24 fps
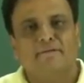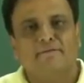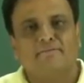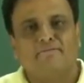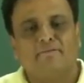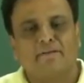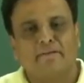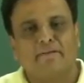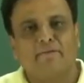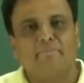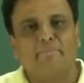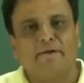
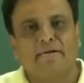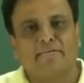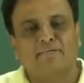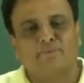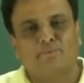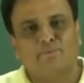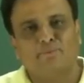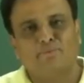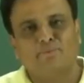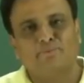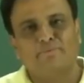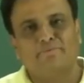Welcome back
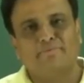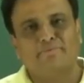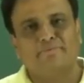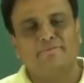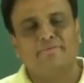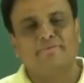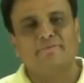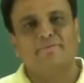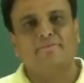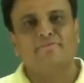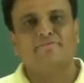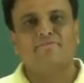to
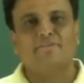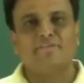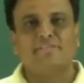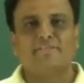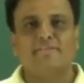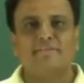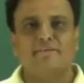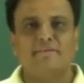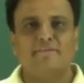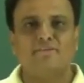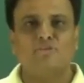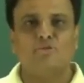first
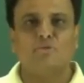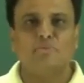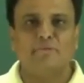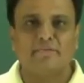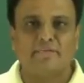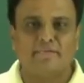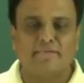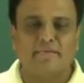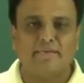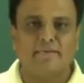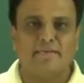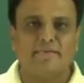year
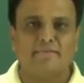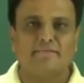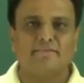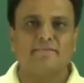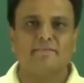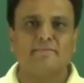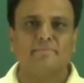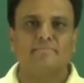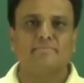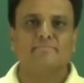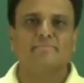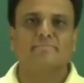geometry class.
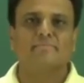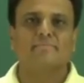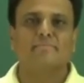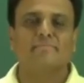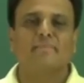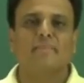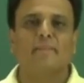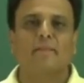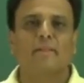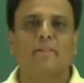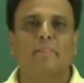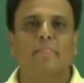
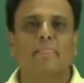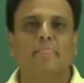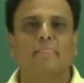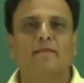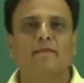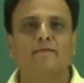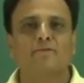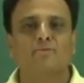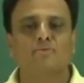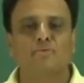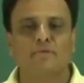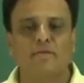
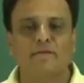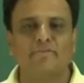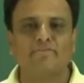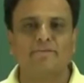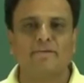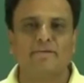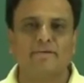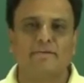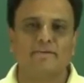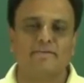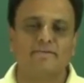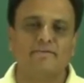Today
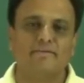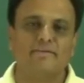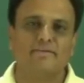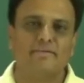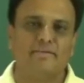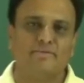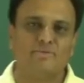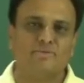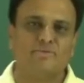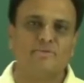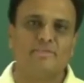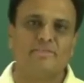we are
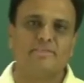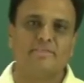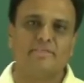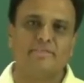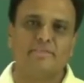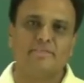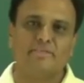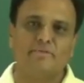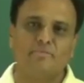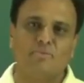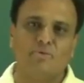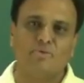here to
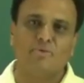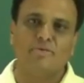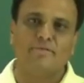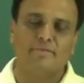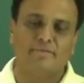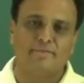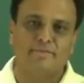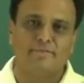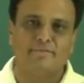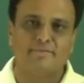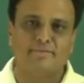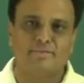discuss about
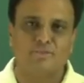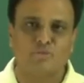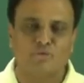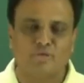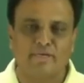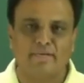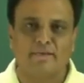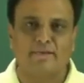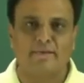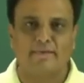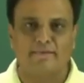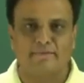
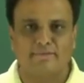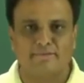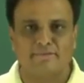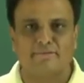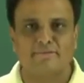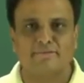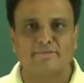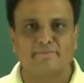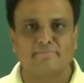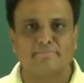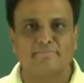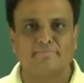straight lines.